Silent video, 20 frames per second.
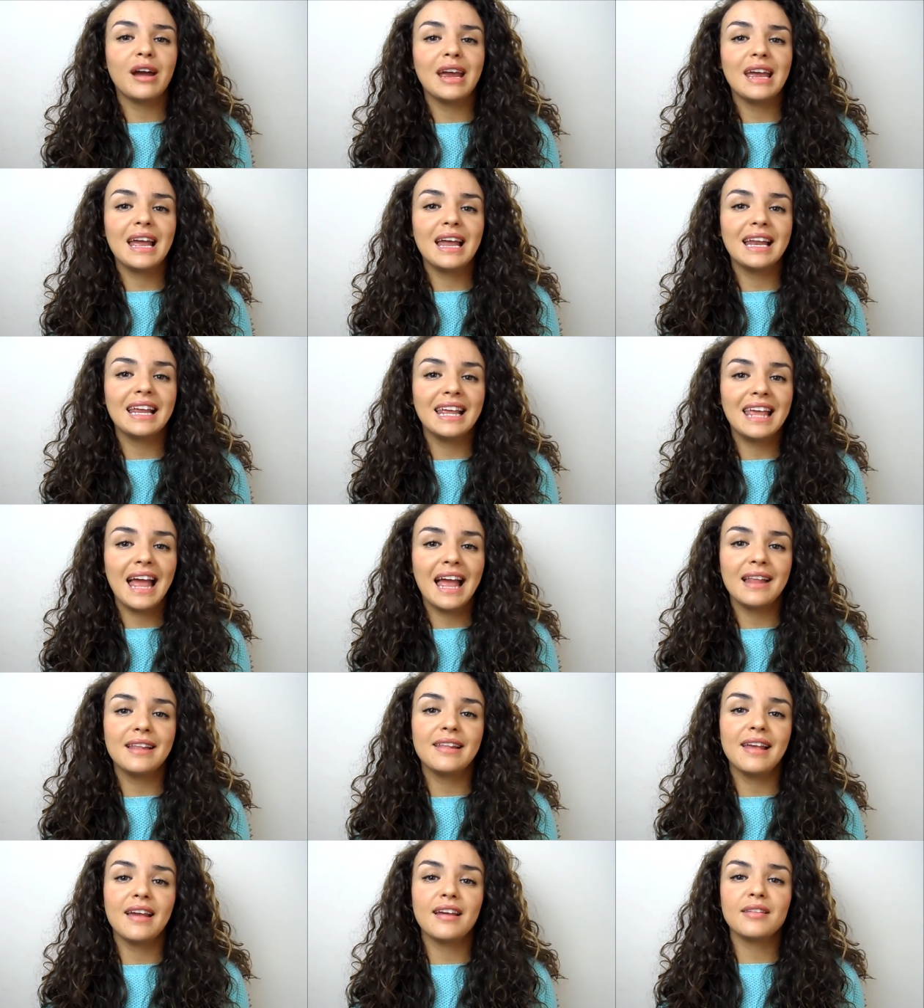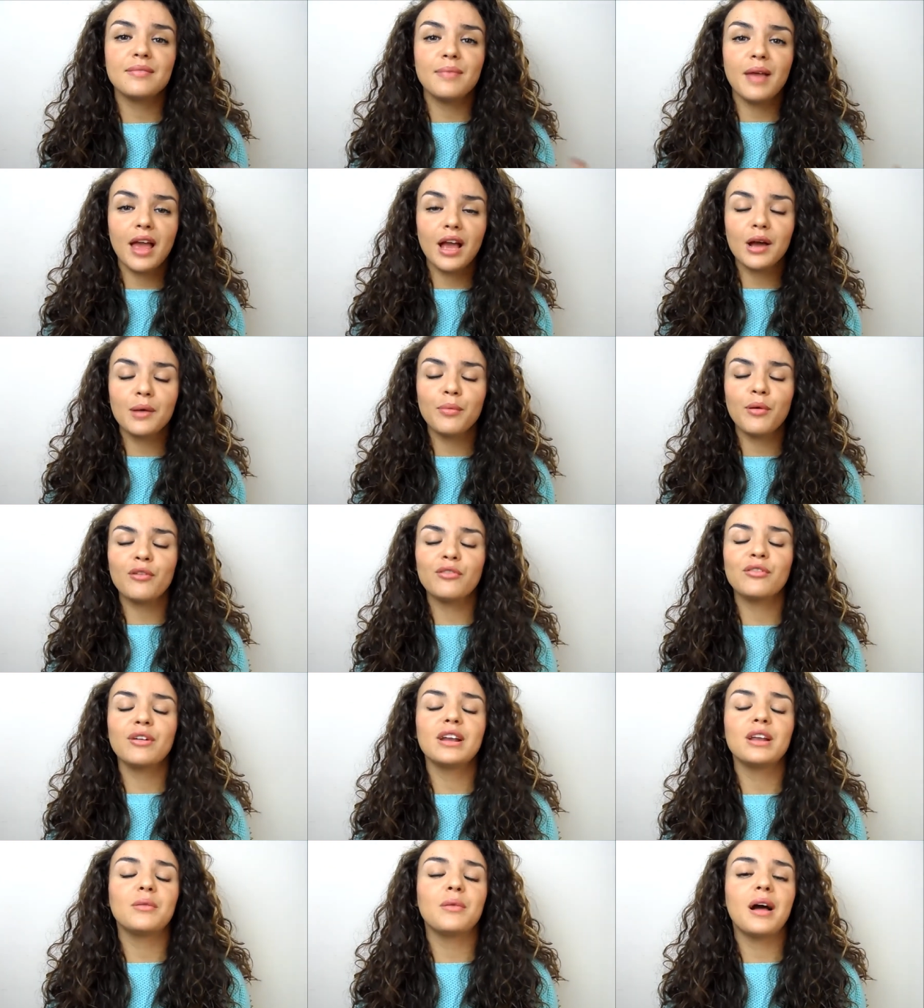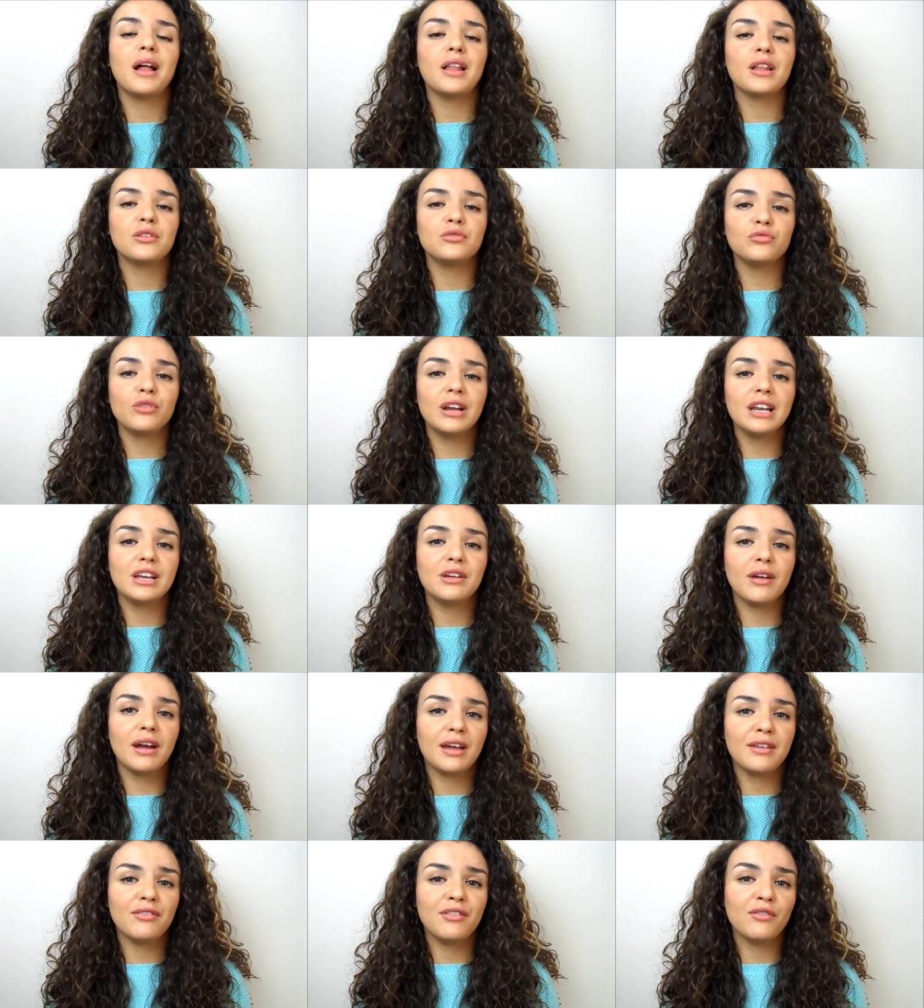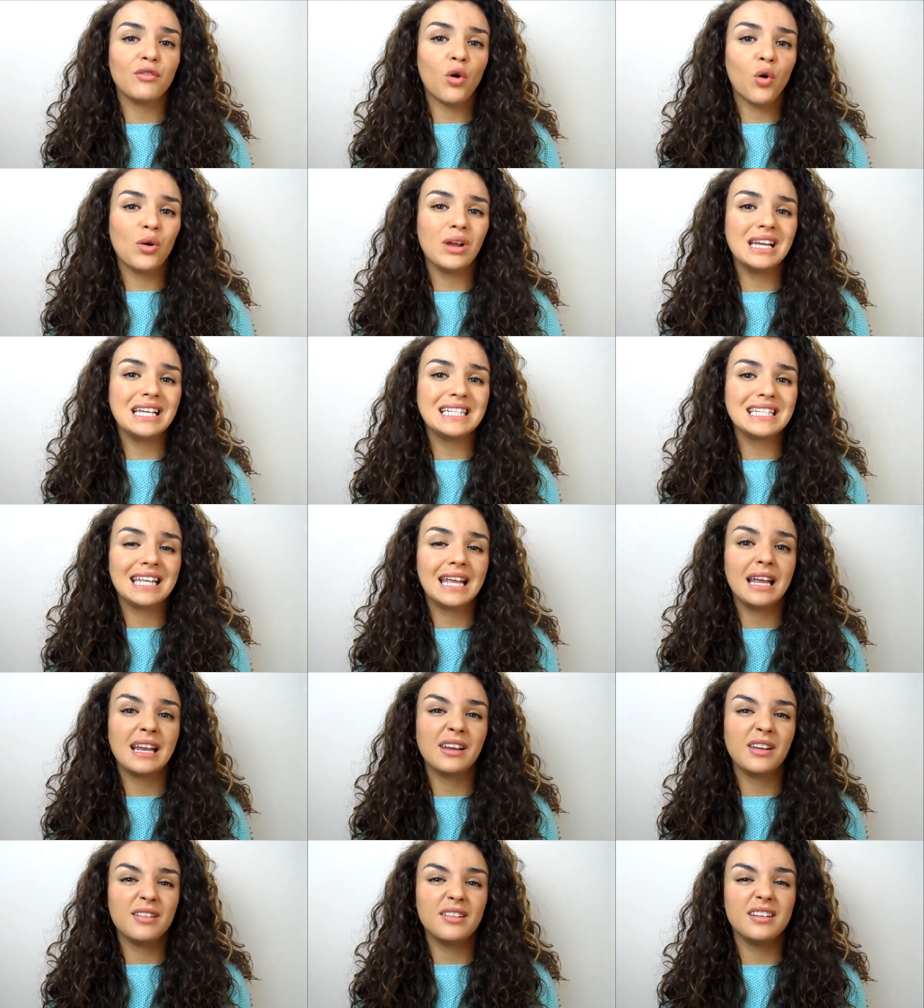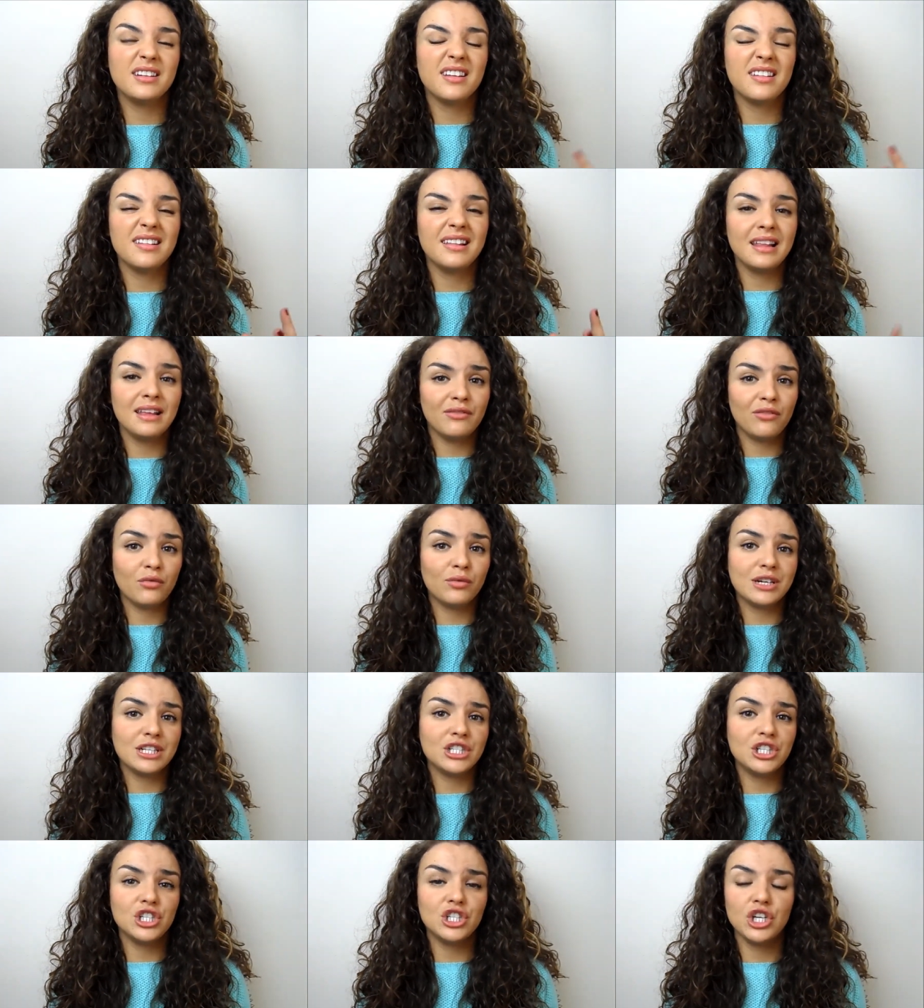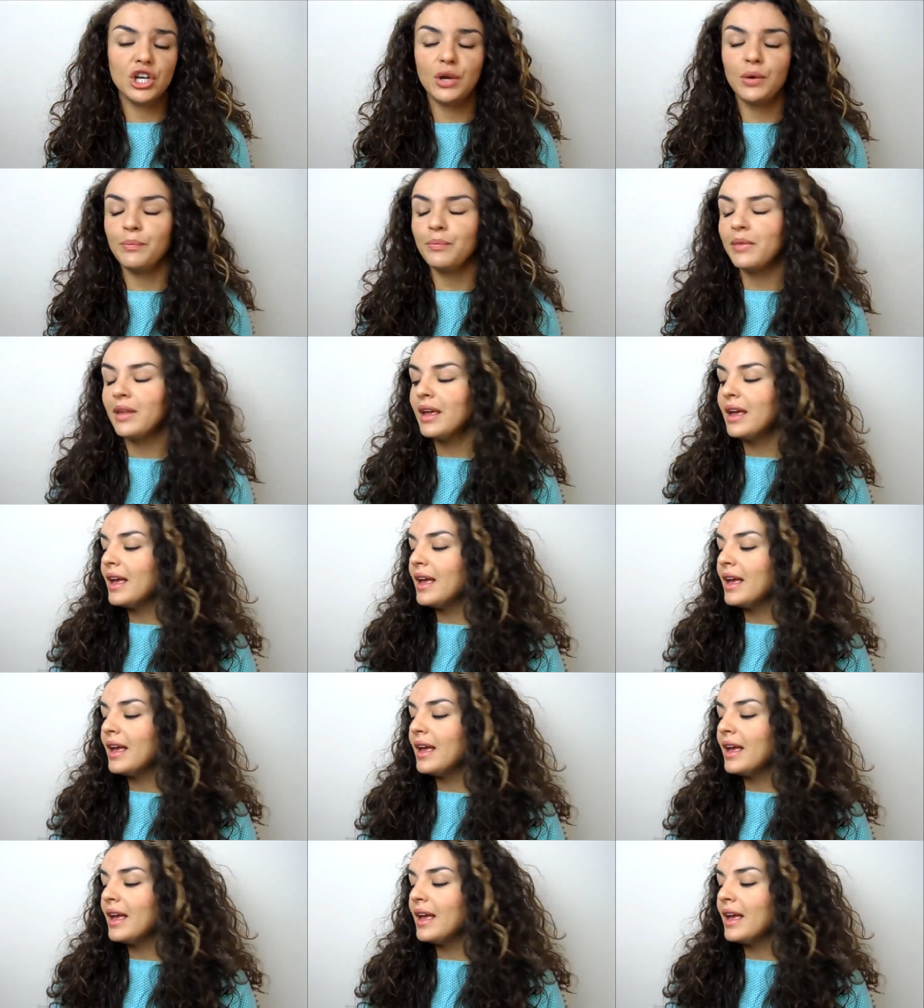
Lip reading: great, and again takes makeup off really well, and really great if you've got oily skin because it doesn't leave a residue.